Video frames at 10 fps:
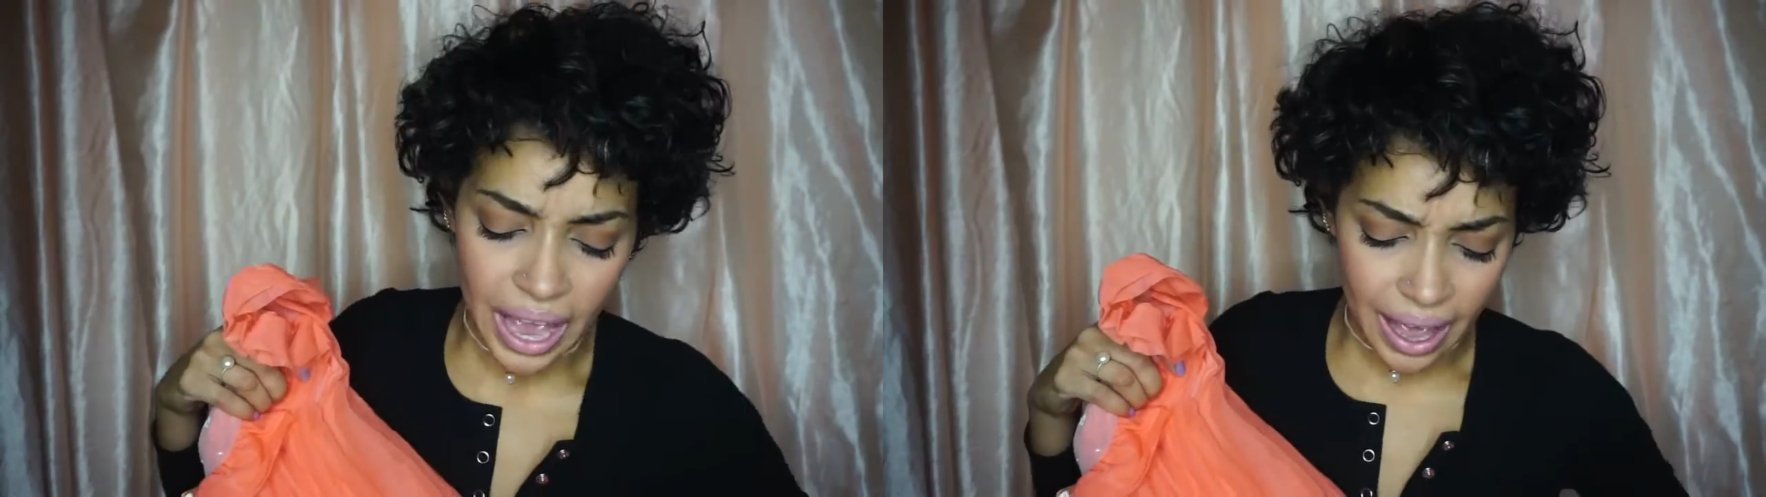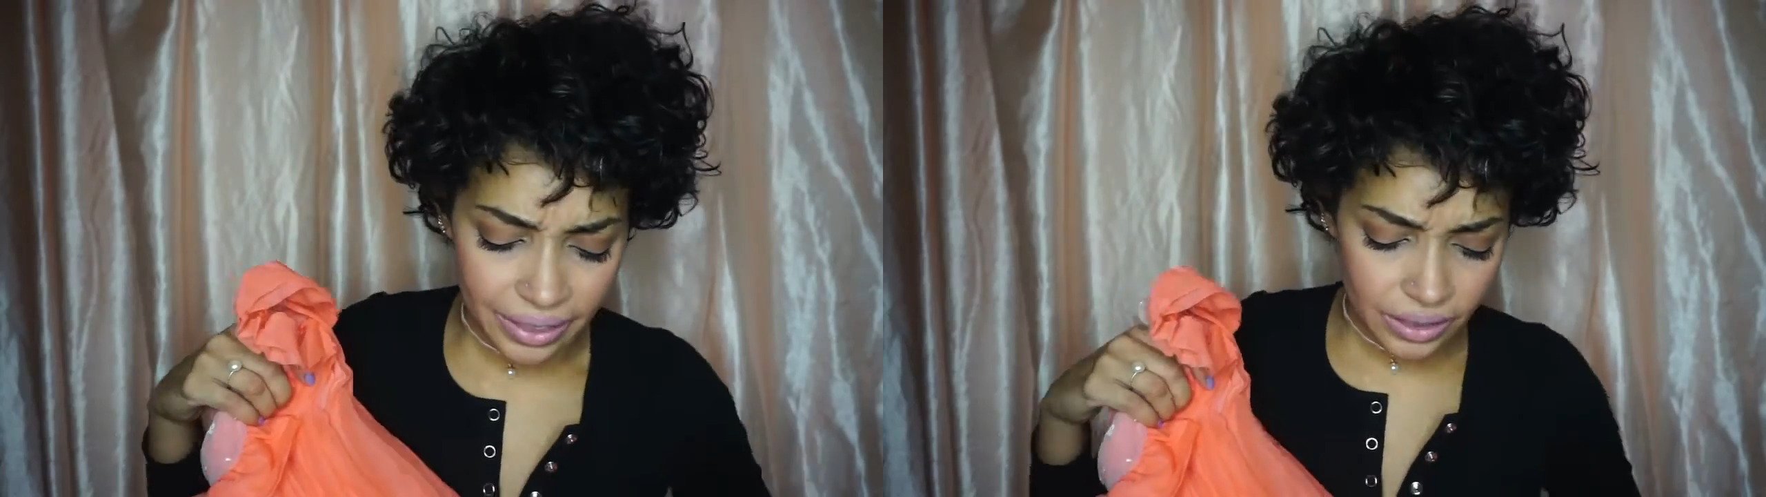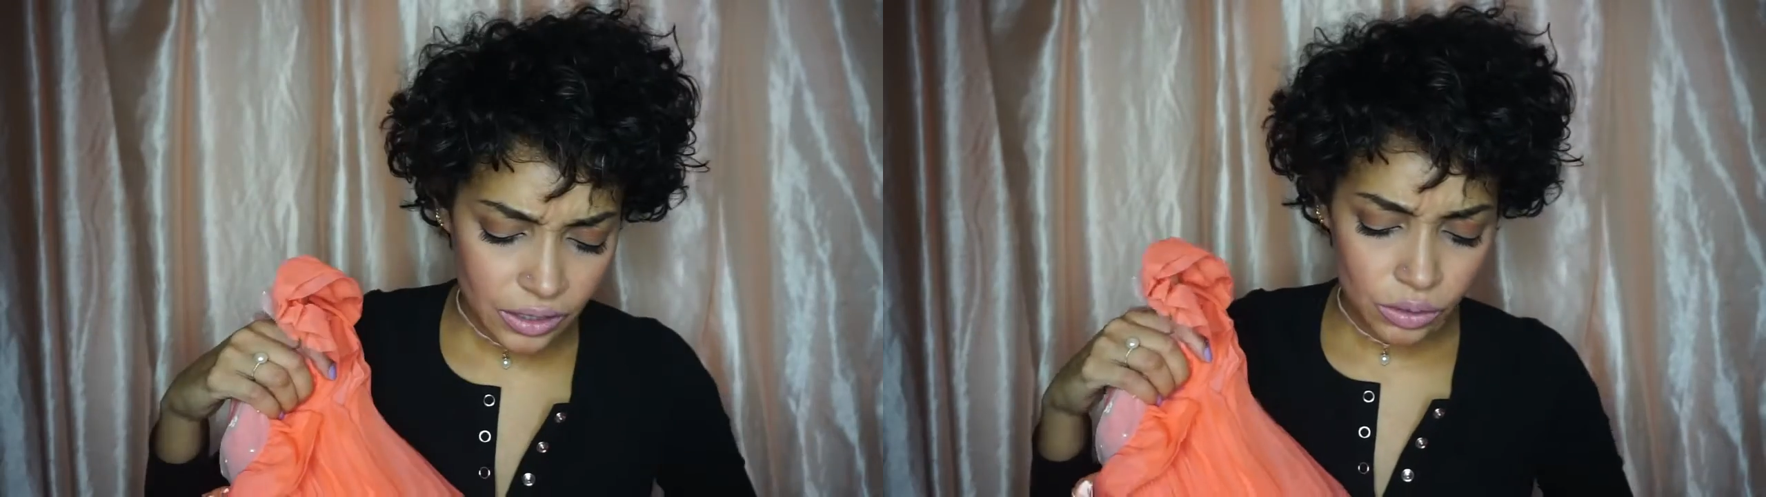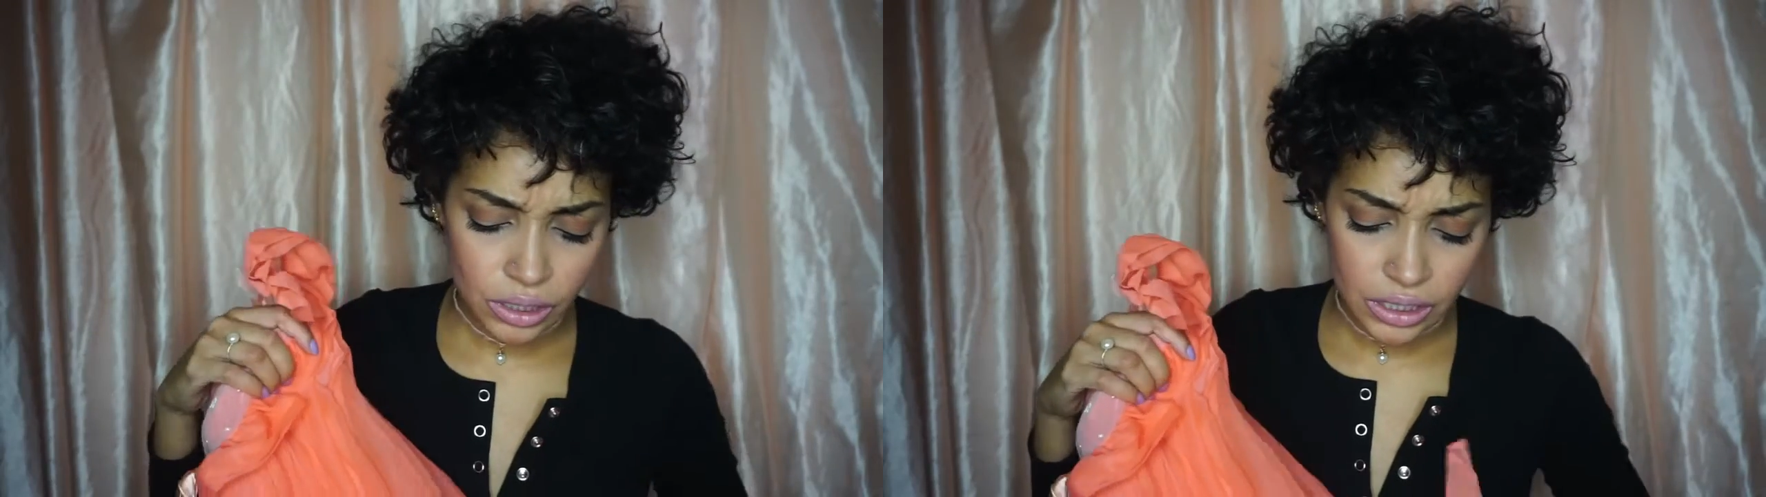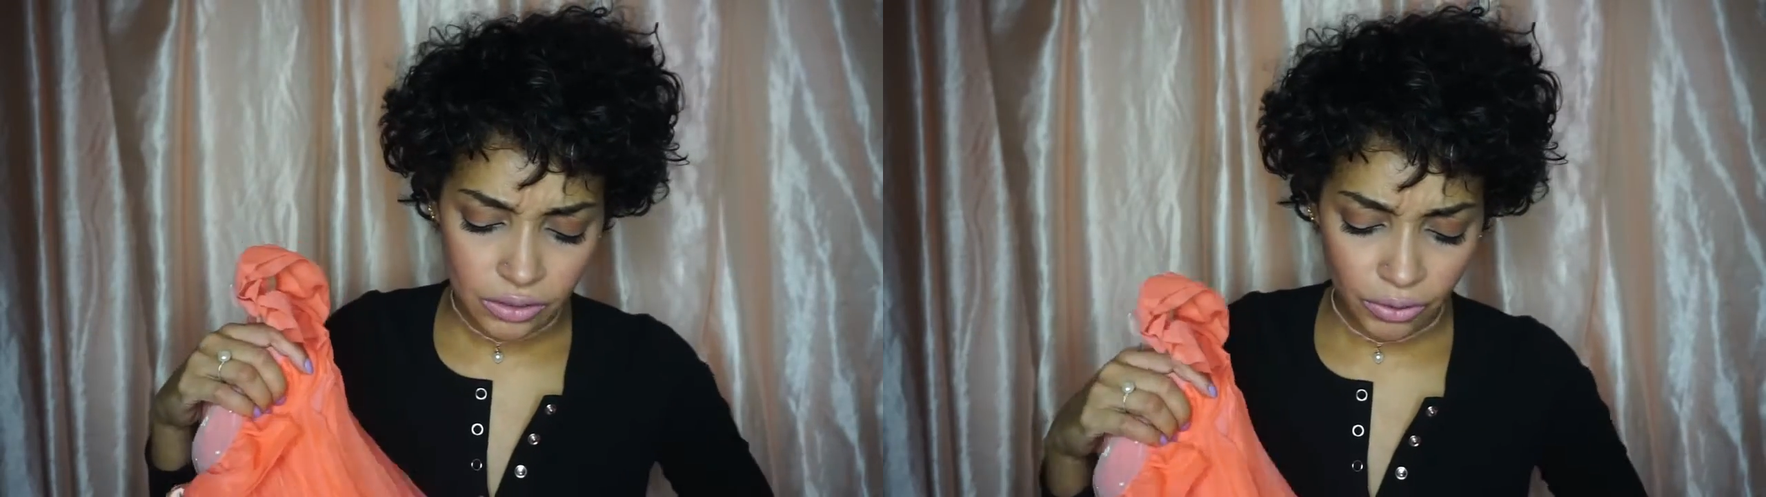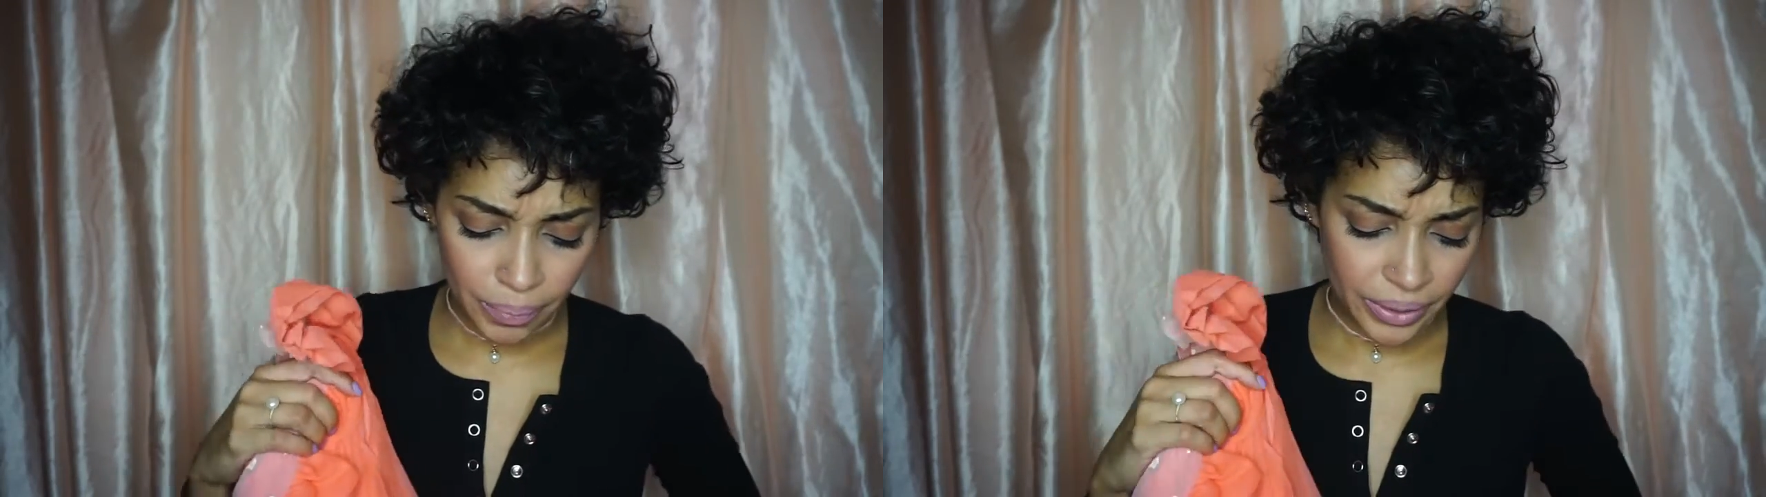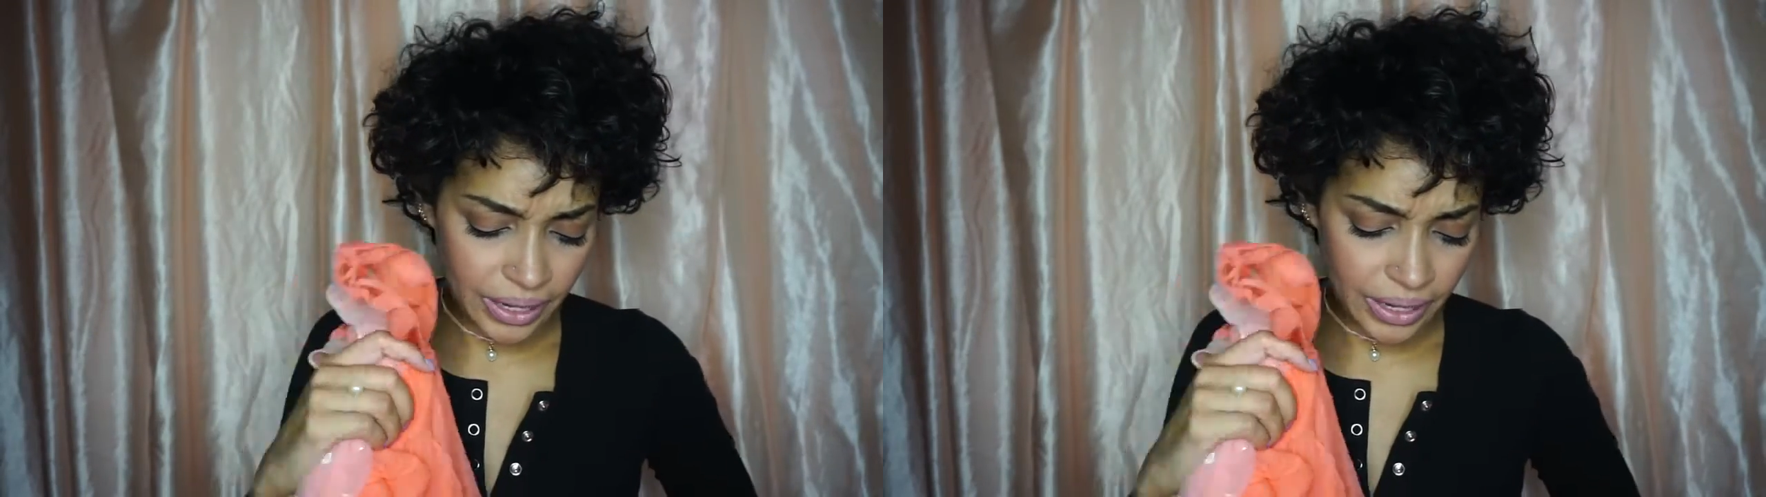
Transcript: I think this one is from the